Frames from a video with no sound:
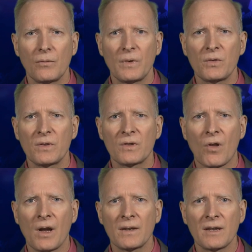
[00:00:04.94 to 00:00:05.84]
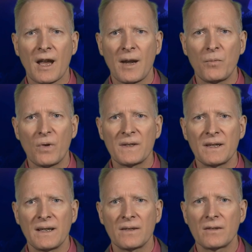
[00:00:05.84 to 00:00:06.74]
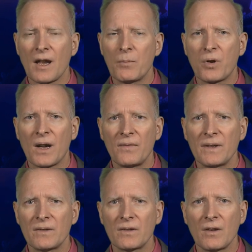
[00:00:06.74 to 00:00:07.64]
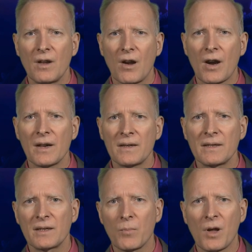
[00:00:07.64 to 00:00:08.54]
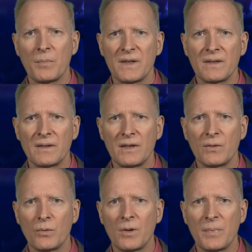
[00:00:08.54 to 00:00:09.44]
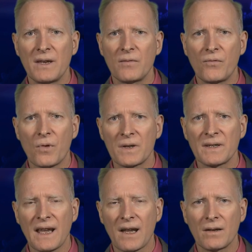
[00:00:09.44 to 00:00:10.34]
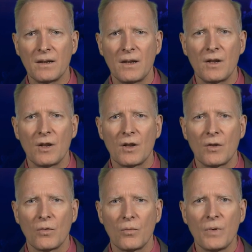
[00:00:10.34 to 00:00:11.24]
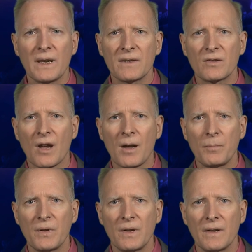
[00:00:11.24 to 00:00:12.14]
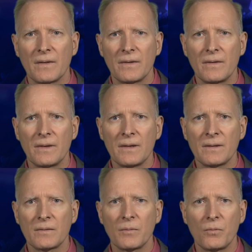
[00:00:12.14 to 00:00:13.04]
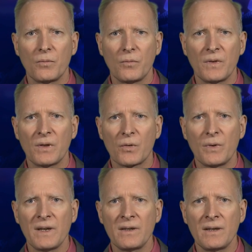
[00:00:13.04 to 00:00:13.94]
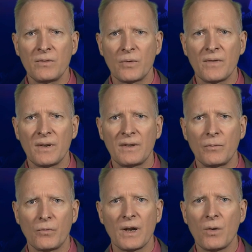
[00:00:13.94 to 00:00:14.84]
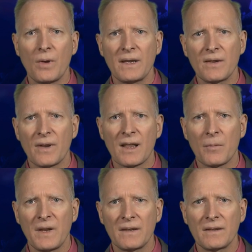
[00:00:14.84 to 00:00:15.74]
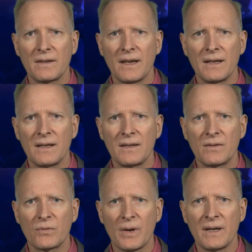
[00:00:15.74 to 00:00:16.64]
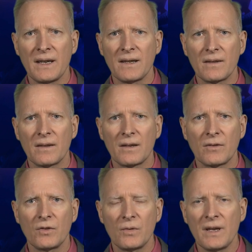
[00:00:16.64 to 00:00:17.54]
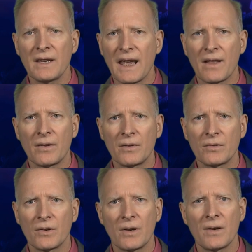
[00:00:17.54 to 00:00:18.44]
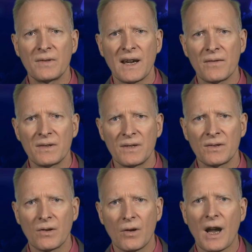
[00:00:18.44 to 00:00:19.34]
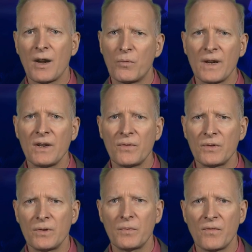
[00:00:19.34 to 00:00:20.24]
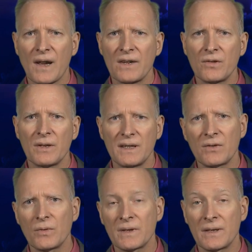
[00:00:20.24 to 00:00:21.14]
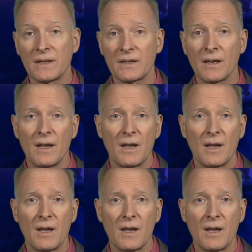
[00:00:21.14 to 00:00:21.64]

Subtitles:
which is longtime residents, nonprofits, artists, and small businesses will be forced out. We can stop this with the greedy-driven runaway development that is threatening the unique character of San Francisco. I am running for supervisor in District 6